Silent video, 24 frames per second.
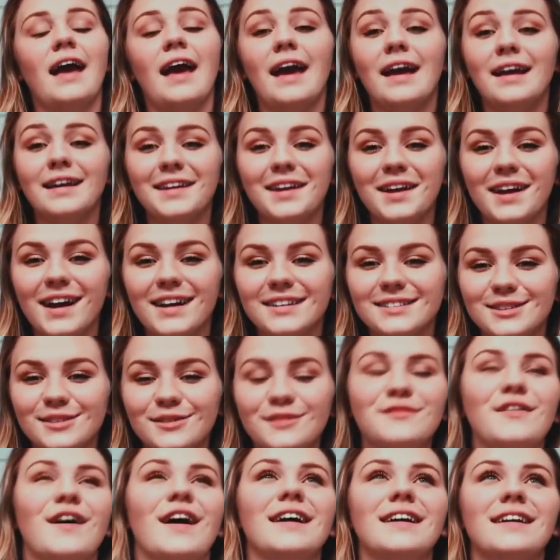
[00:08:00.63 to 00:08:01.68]
And I got to
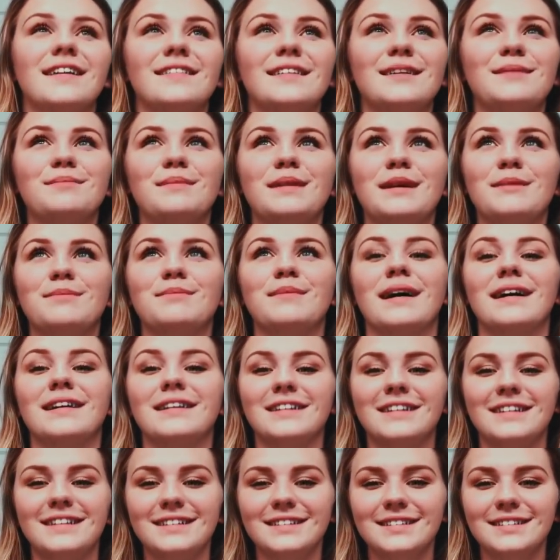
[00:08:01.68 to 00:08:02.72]
finally meet my
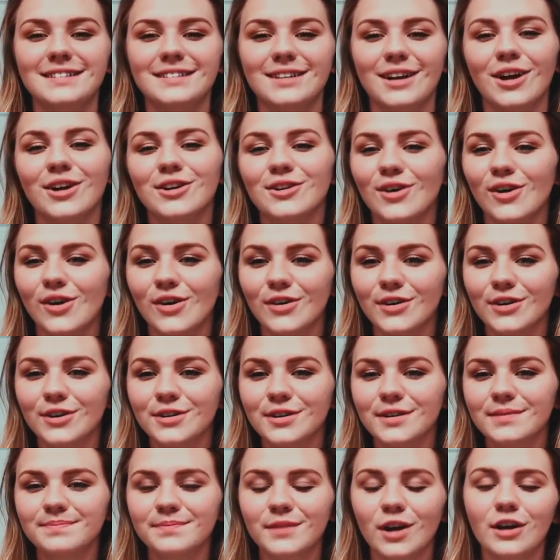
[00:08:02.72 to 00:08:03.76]
niece, her daughter.
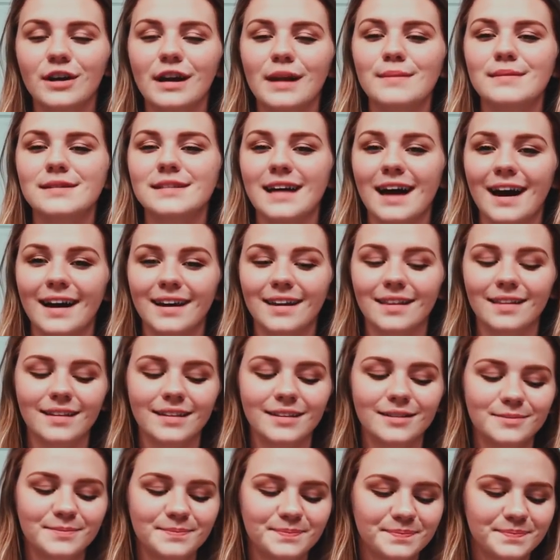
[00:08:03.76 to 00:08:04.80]
Her name is
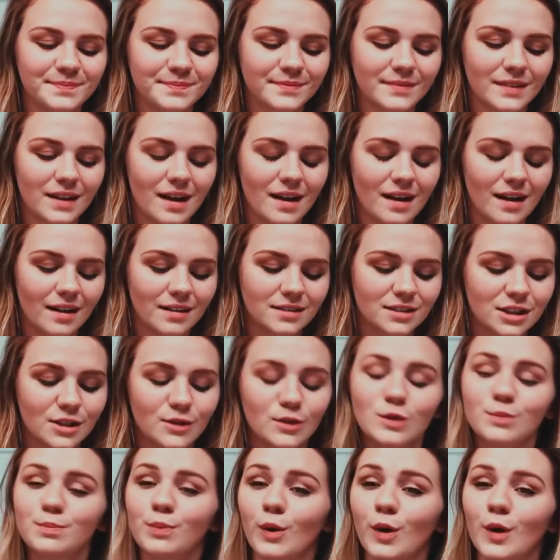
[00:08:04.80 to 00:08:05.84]
Adeline. She
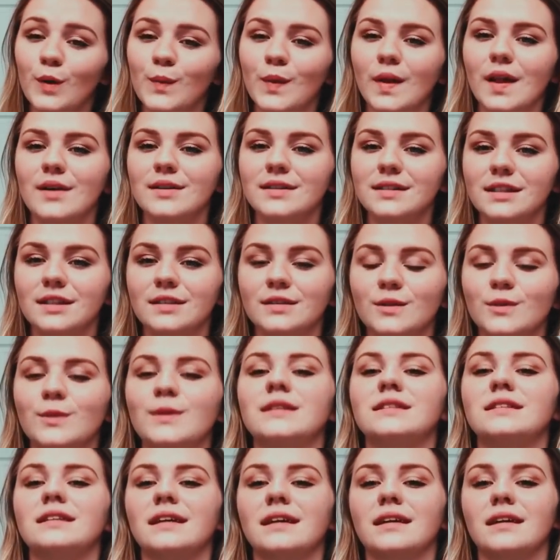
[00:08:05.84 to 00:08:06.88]
was born while I was here in
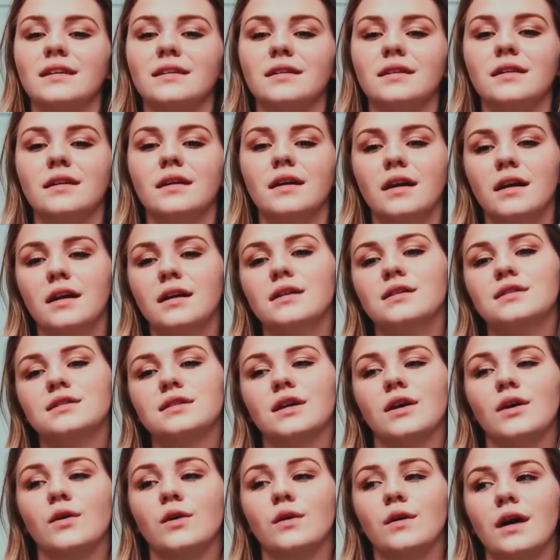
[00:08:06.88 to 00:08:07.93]
Louisiana.
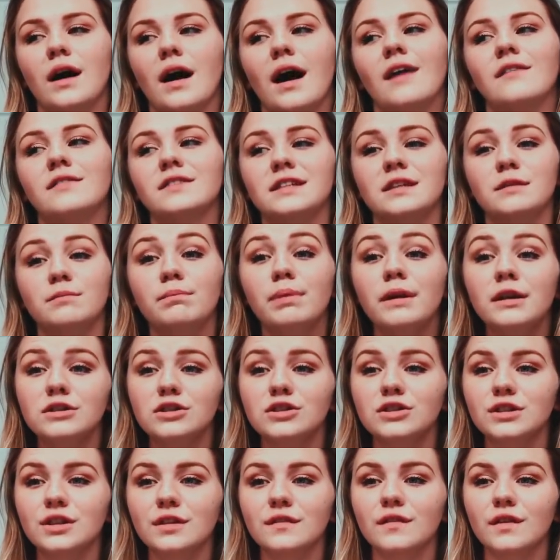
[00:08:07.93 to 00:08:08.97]
So I've seen
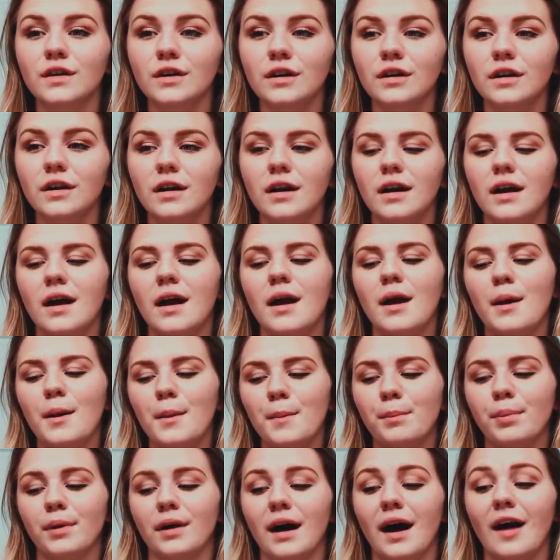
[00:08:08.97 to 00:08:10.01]
pictures of her,
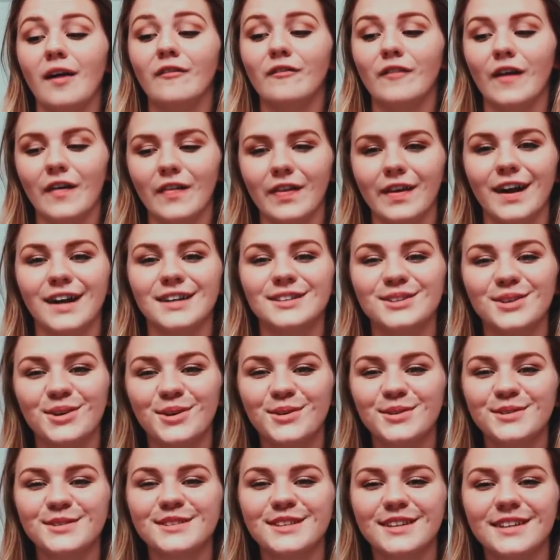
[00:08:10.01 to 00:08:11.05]
but I finally got to
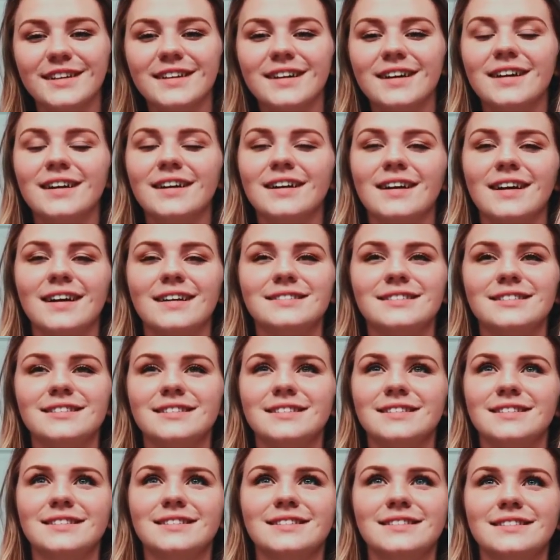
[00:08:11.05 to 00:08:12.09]
hold her and
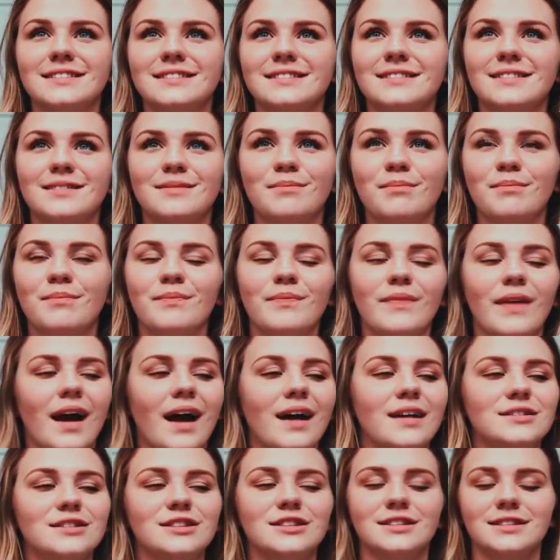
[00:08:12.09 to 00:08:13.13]

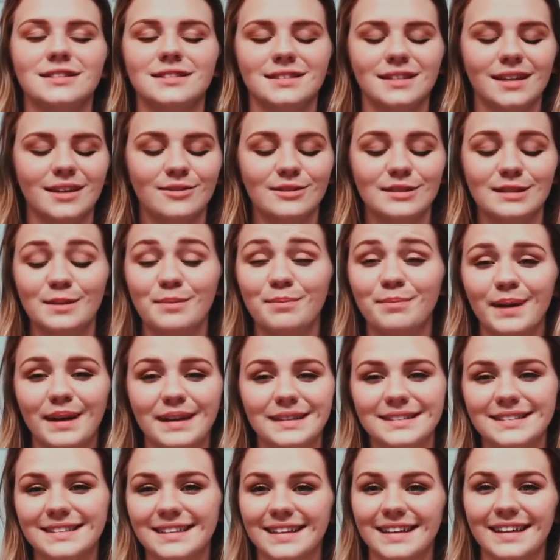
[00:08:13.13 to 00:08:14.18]
it was the
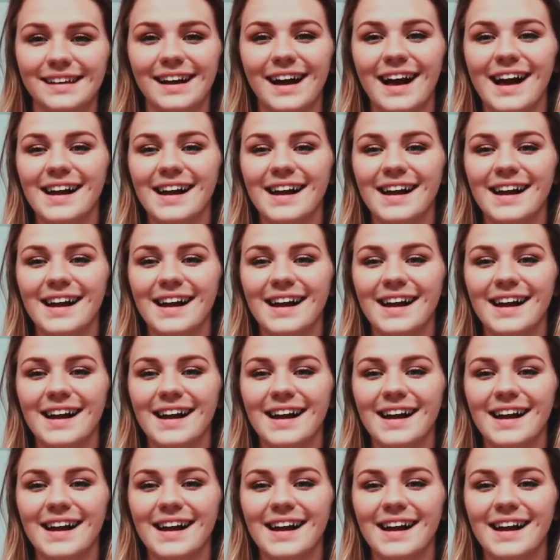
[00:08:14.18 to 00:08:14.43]
best thing.